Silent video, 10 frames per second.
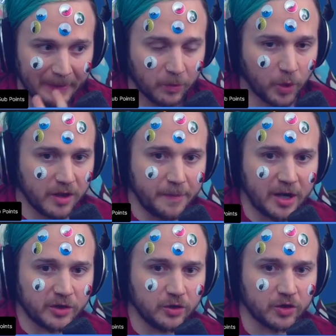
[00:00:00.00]
One of the
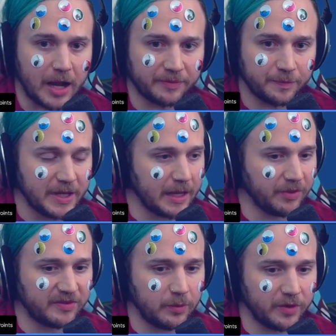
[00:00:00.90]
better 2-drops. Being able
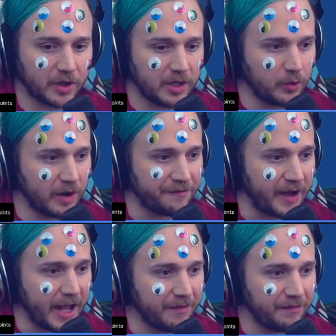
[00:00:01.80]
to see what they're going to do on
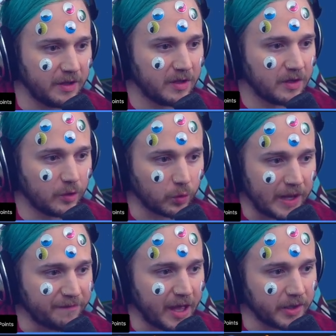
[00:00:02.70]
5.
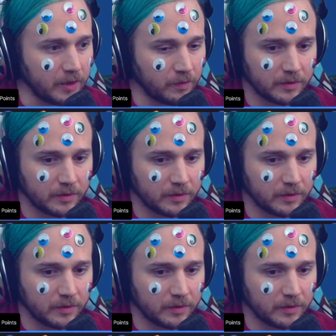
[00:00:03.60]
Great value.